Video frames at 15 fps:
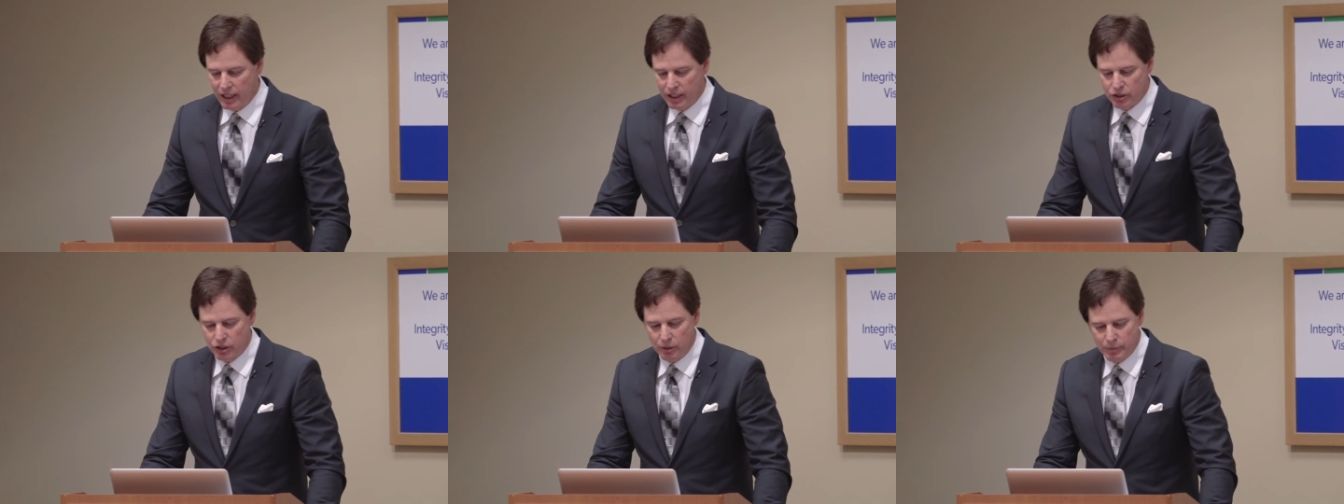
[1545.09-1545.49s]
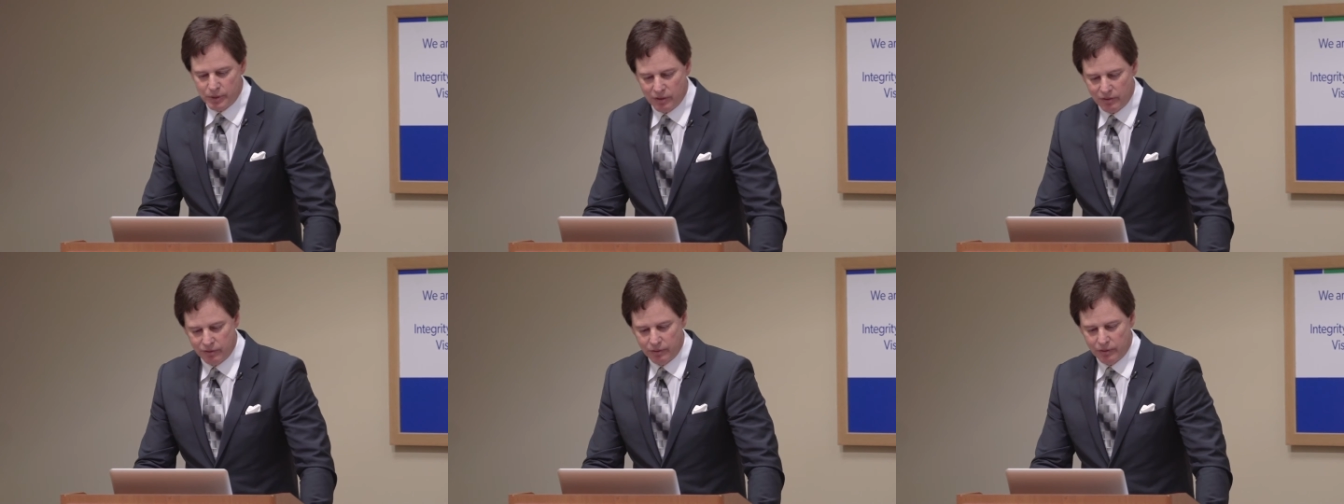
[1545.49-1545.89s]
in
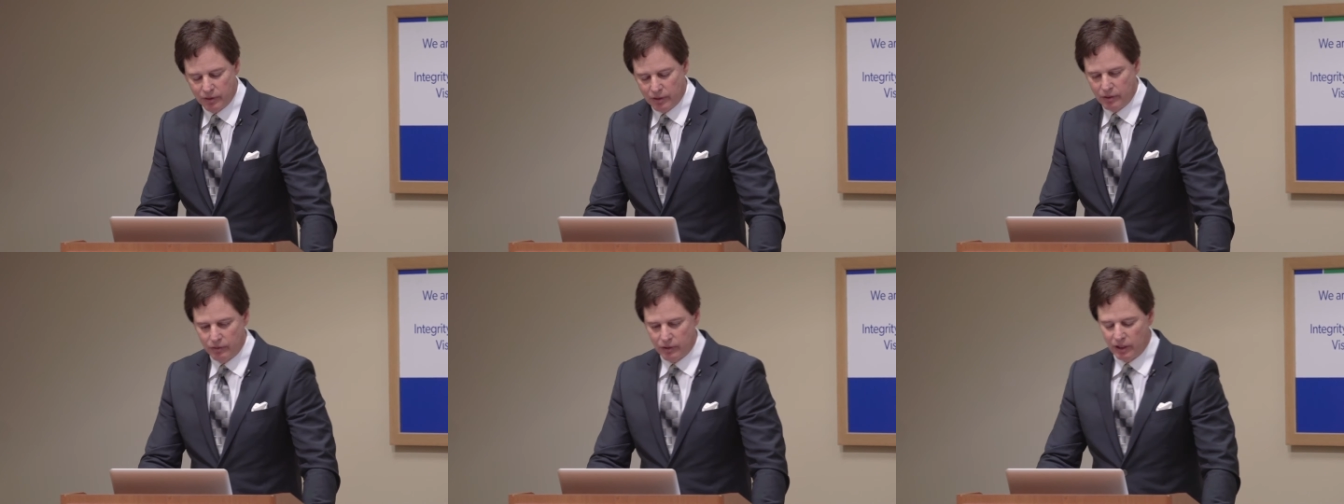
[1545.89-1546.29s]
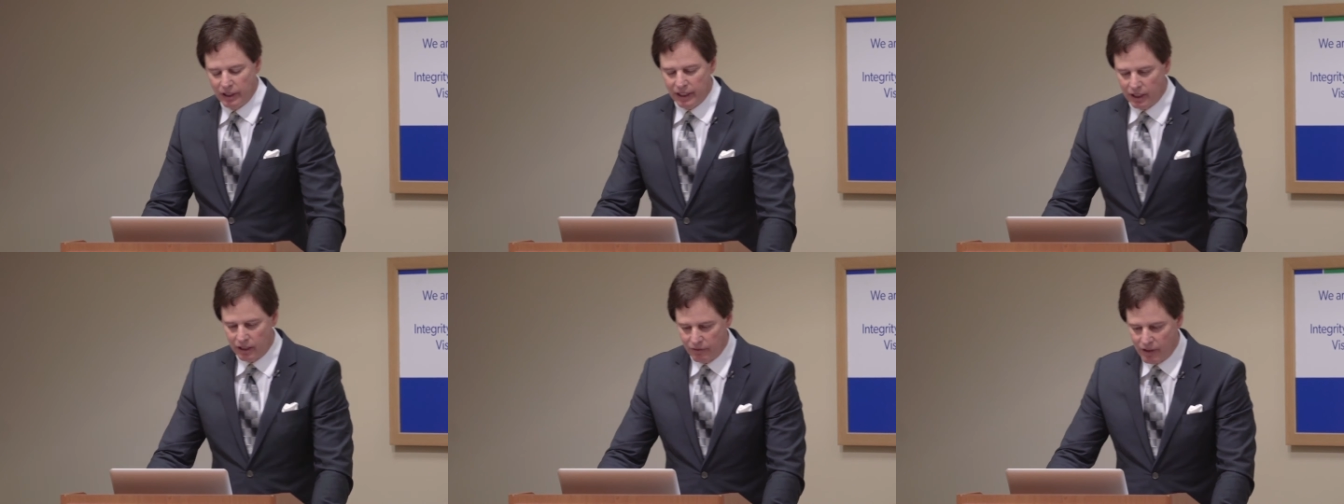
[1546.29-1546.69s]
terms of
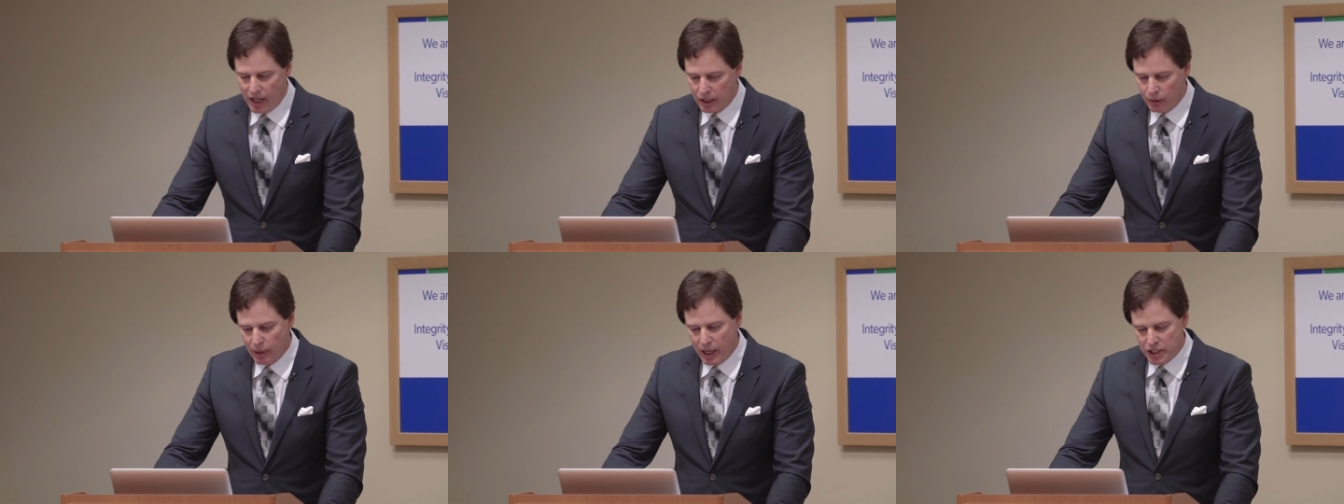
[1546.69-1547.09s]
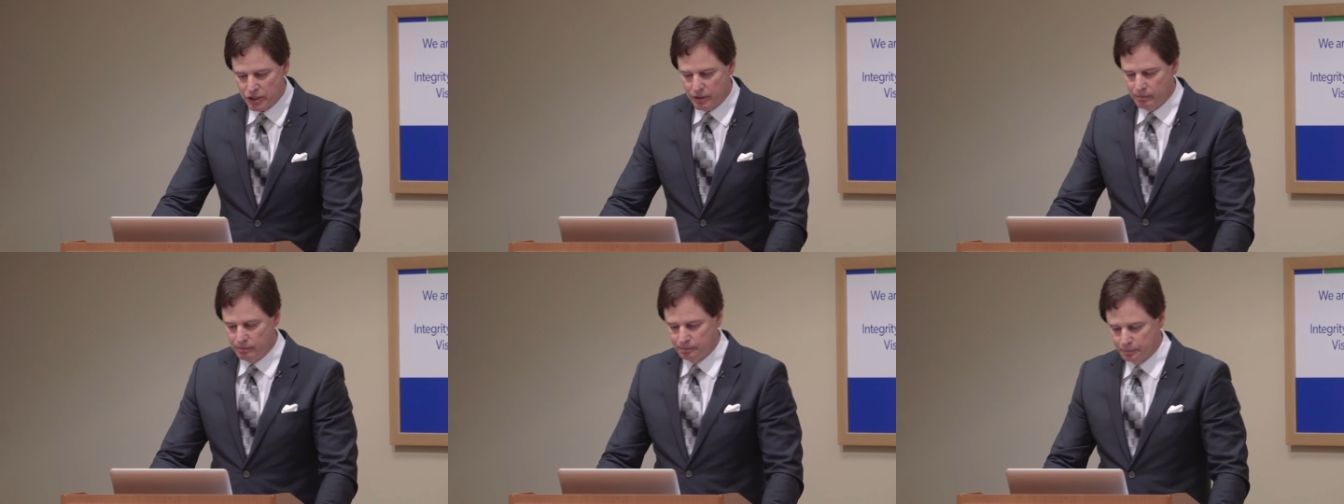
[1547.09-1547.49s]
clinic
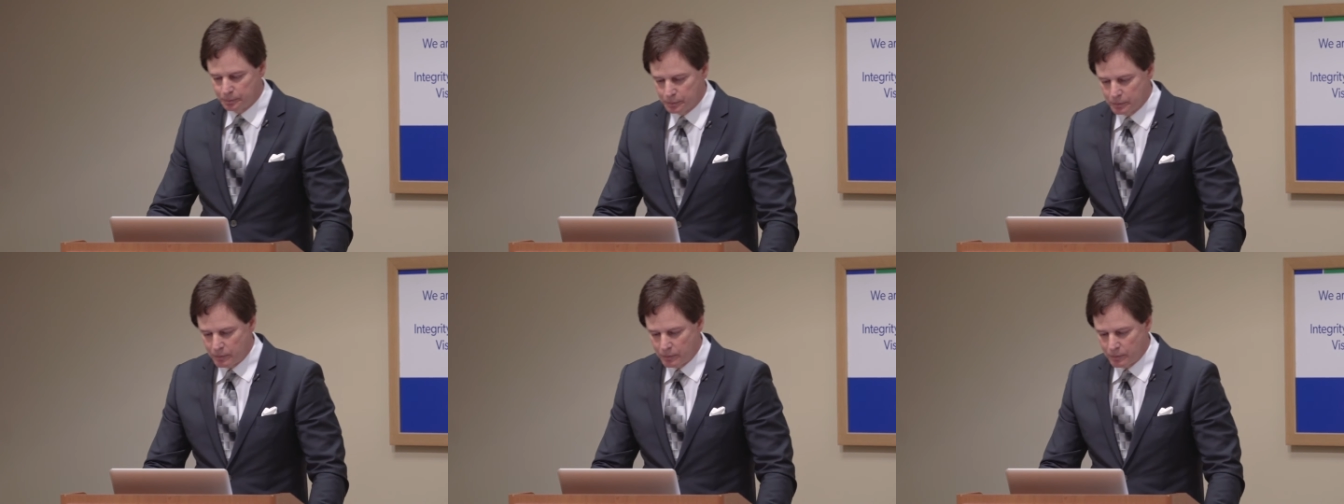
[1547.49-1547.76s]
evaluation.